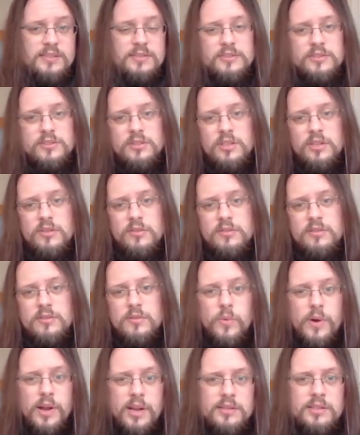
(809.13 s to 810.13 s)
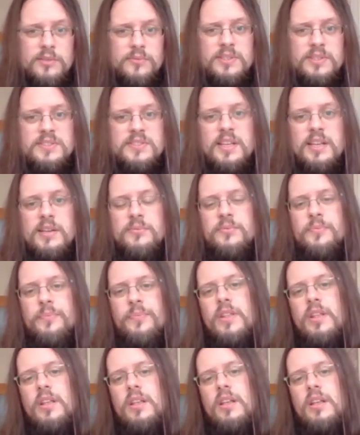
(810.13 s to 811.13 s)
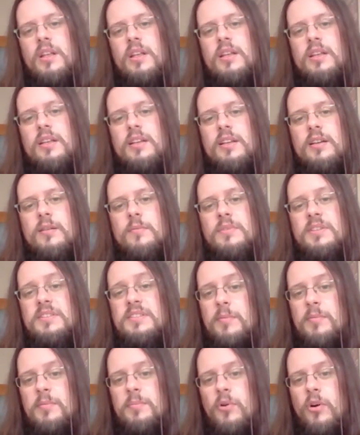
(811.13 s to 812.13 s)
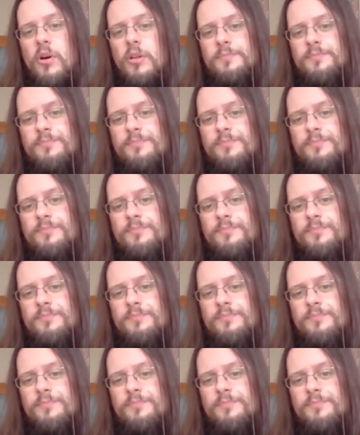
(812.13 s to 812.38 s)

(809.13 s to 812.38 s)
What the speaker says: you know, relatively safe. He's up a pawn.